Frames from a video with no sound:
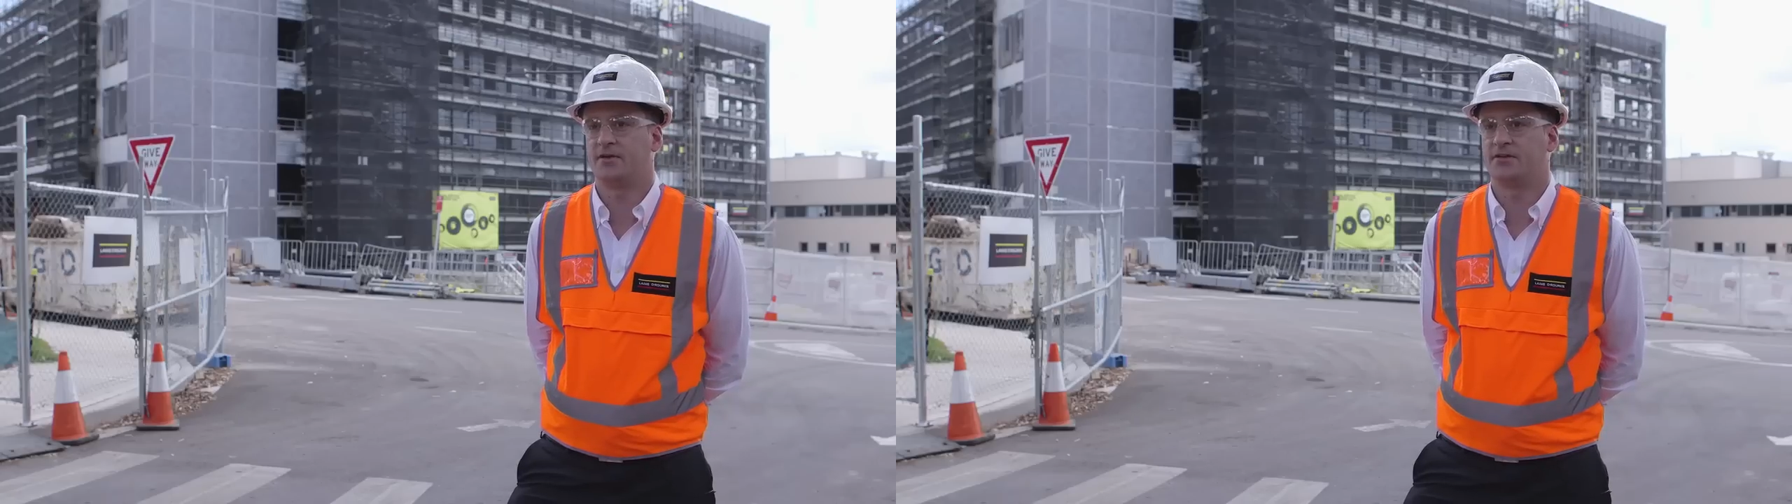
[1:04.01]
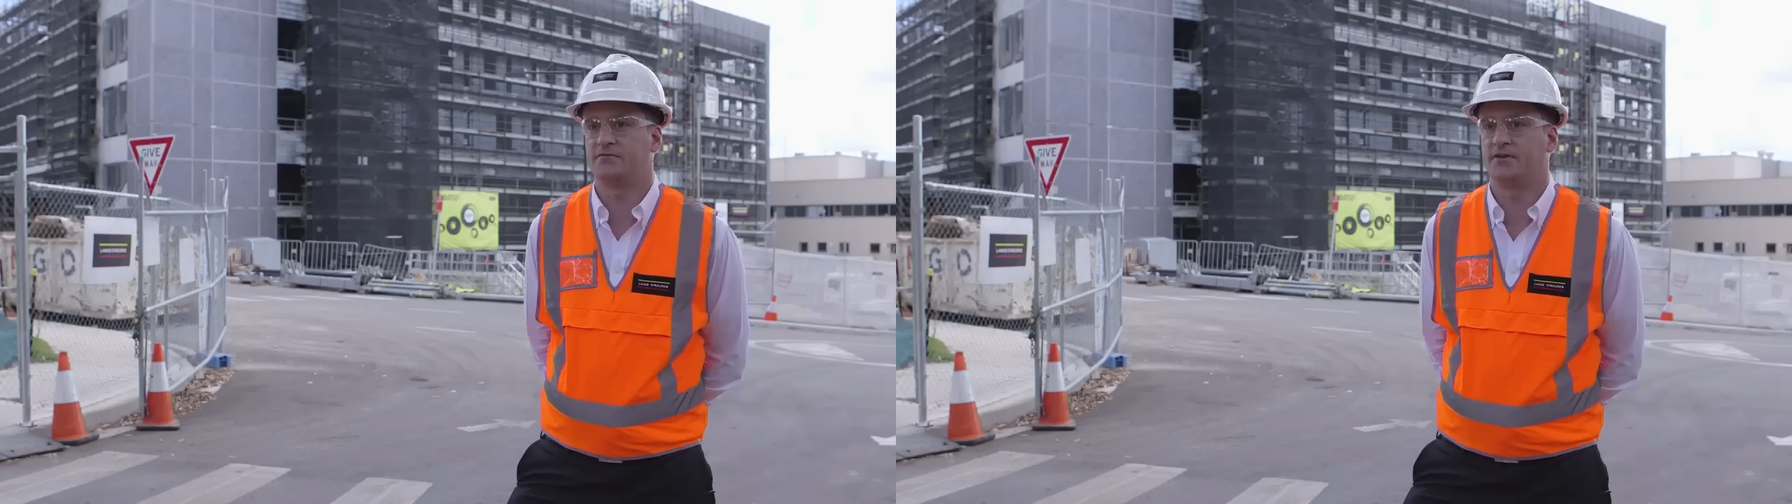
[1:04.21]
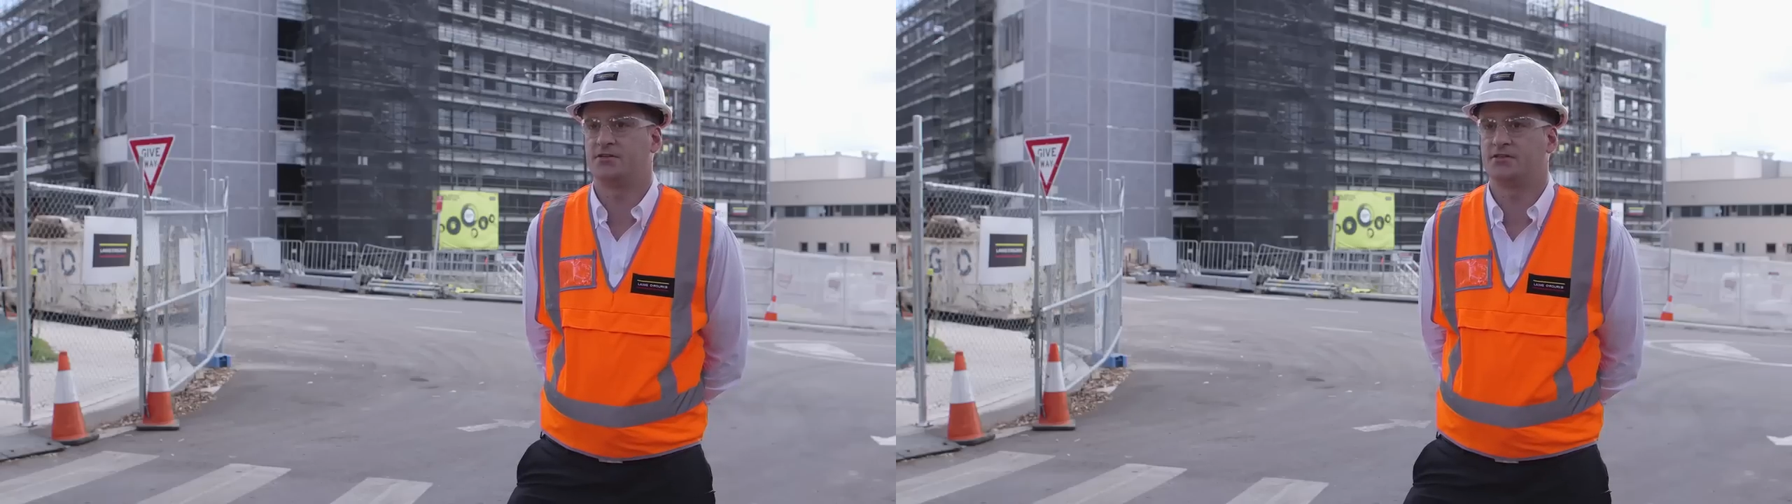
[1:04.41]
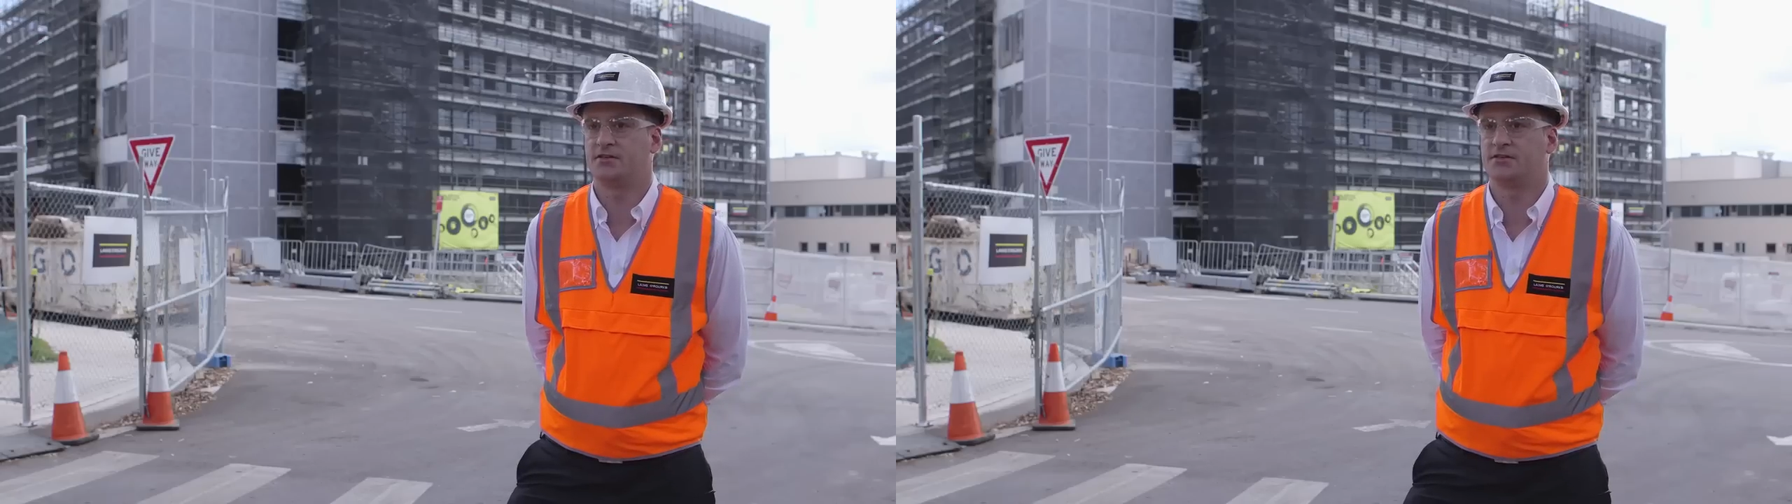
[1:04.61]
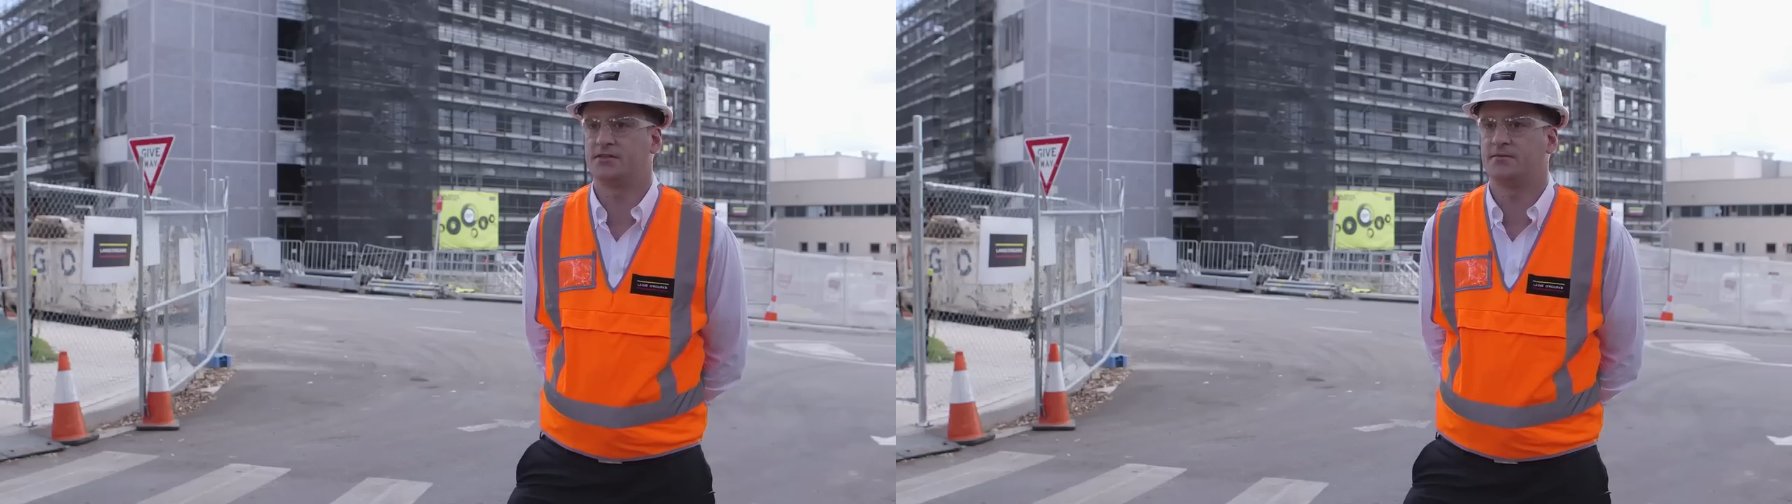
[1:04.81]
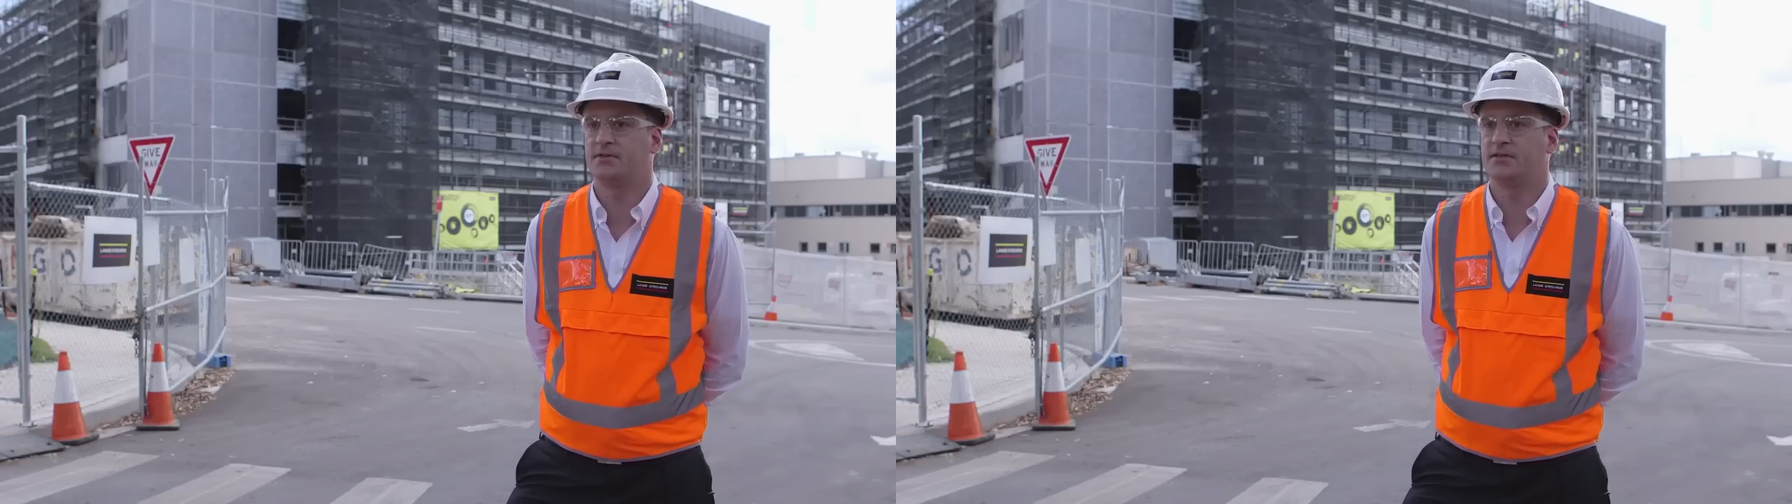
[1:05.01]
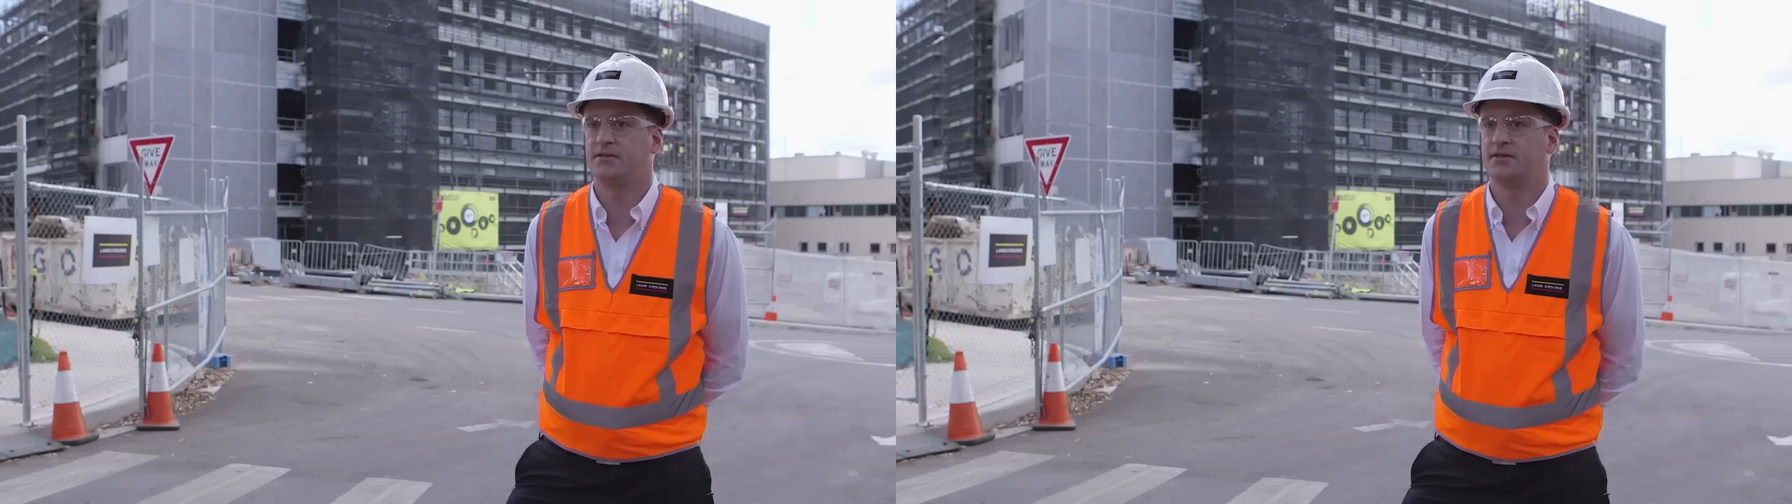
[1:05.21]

manufacturing and assembly